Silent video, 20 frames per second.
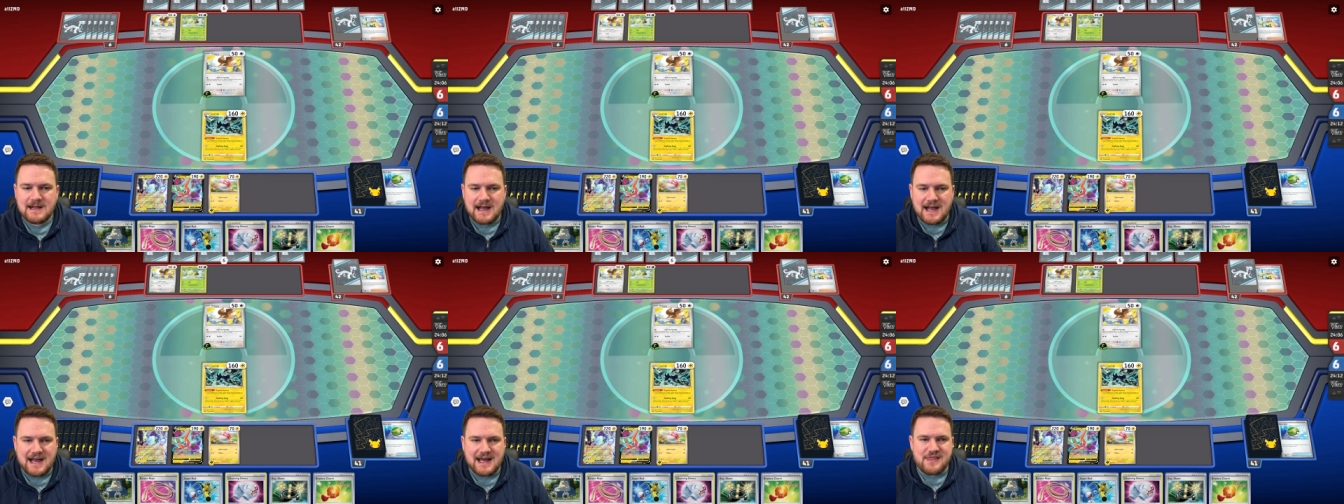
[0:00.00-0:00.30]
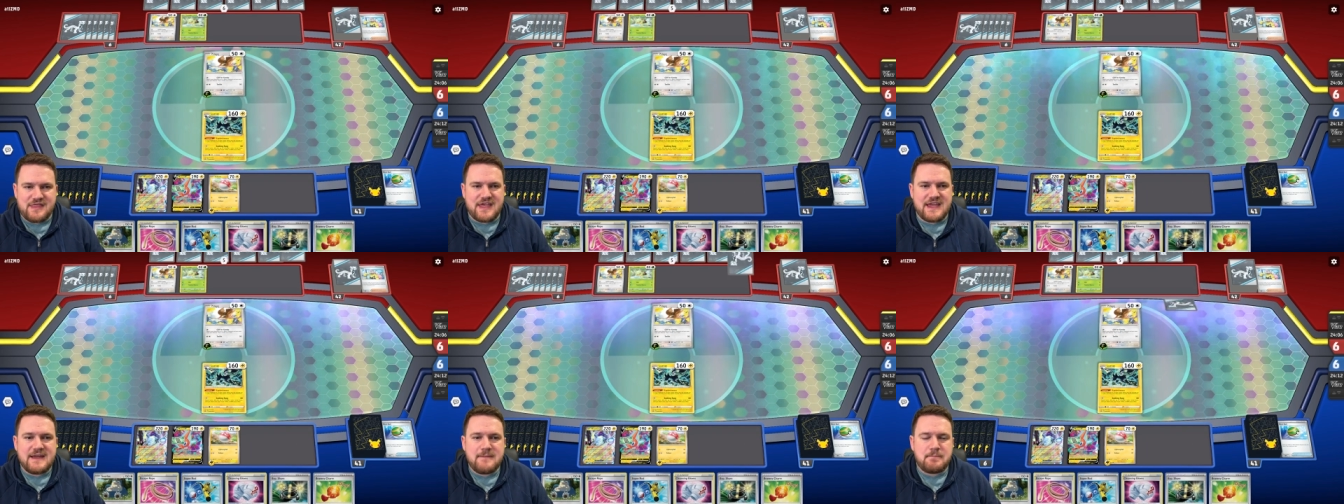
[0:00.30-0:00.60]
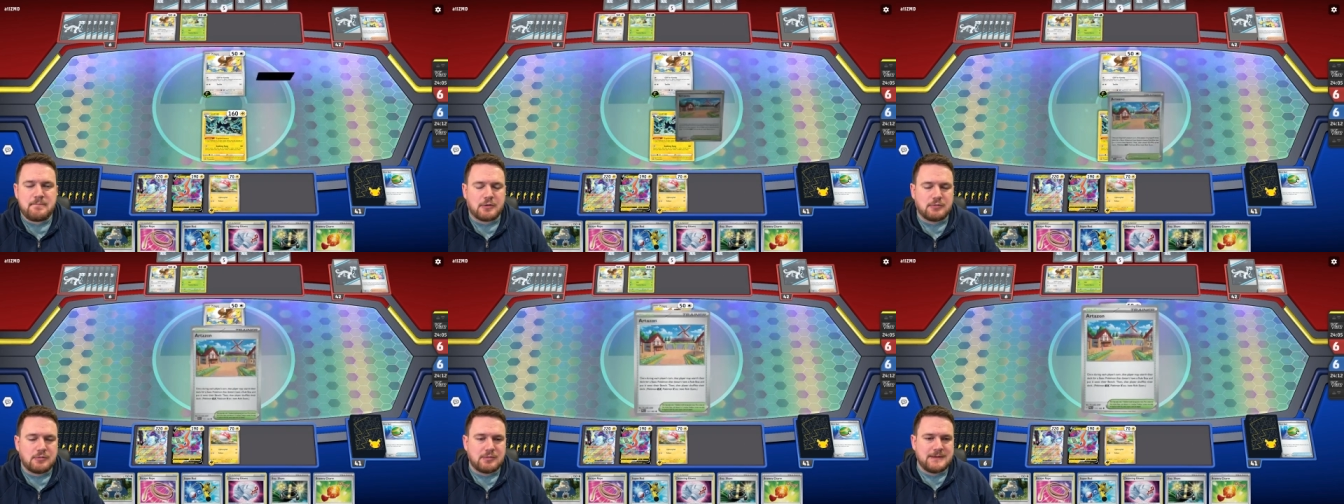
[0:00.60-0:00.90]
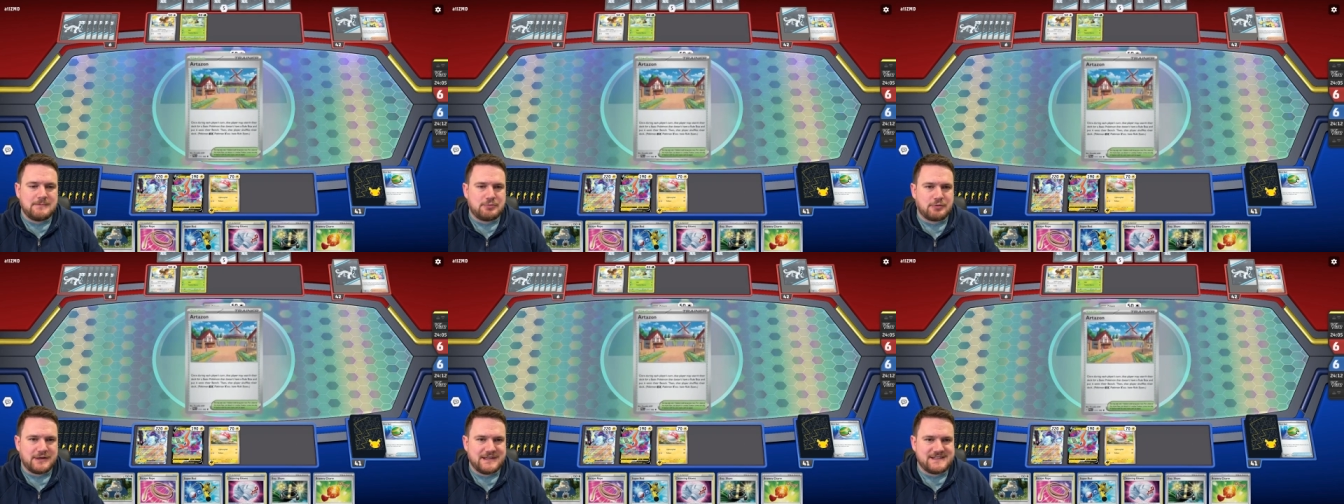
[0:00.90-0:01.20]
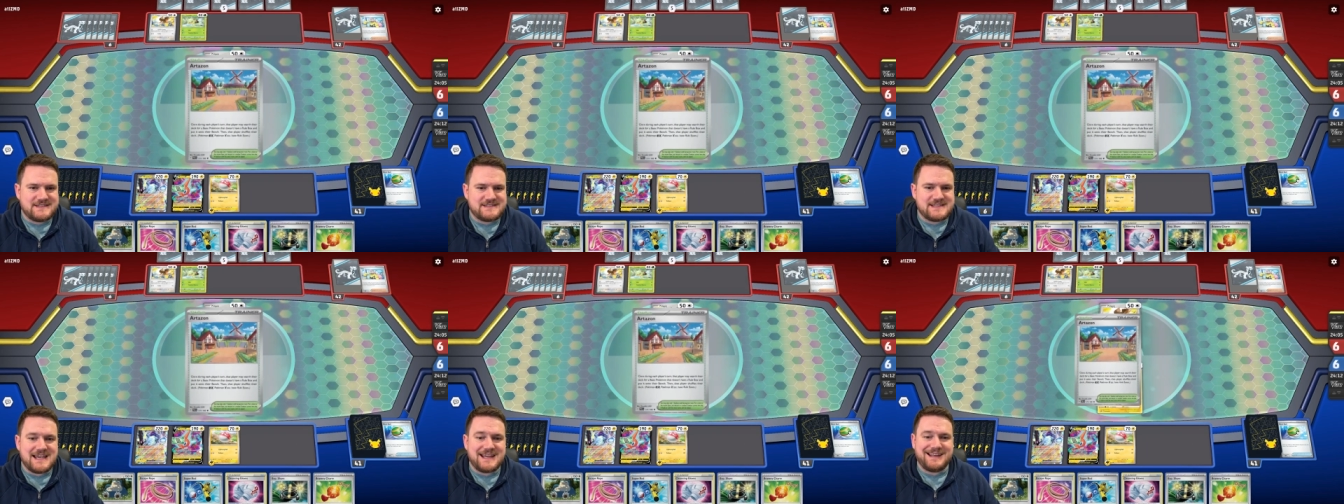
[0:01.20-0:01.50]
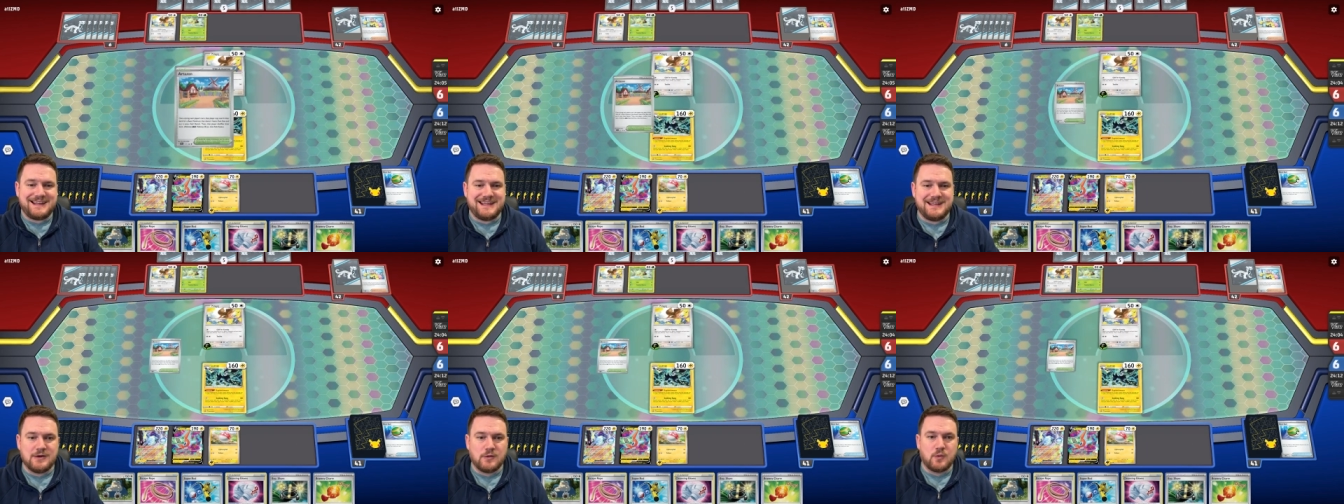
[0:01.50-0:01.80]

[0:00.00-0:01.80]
uh, they're probably pretty set here.